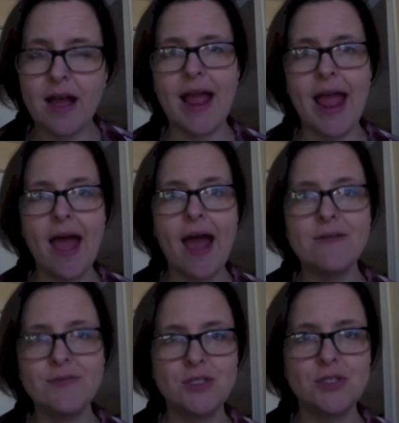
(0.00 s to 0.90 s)
I
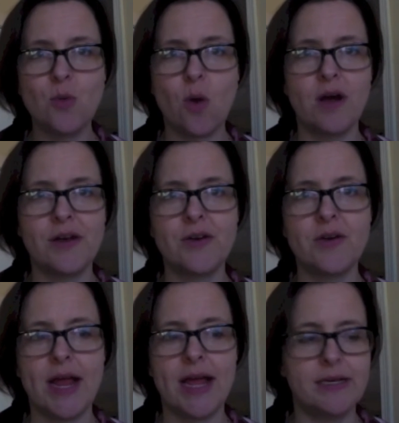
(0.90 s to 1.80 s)
have to
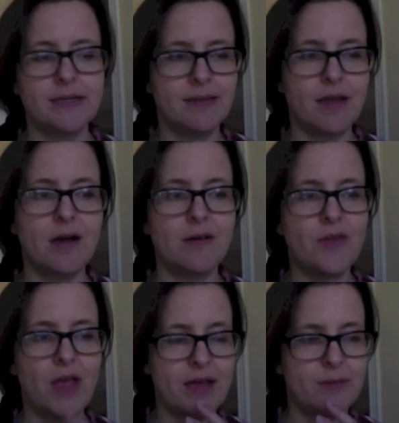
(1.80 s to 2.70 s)
honor and
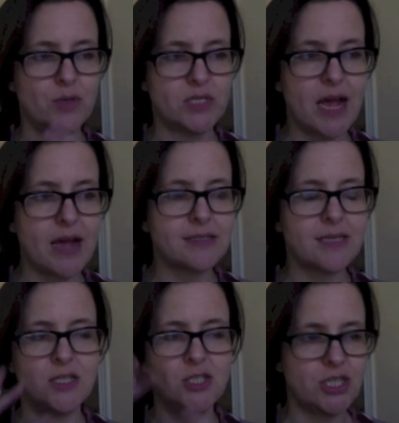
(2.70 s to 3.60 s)
love and
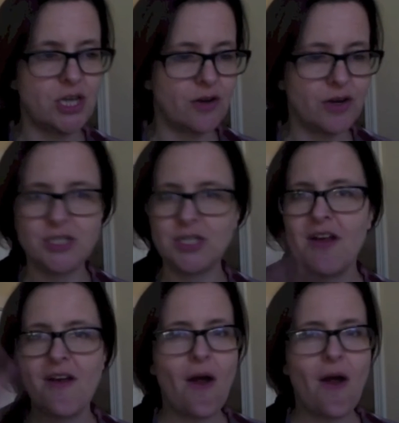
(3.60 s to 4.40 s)
protect and cherish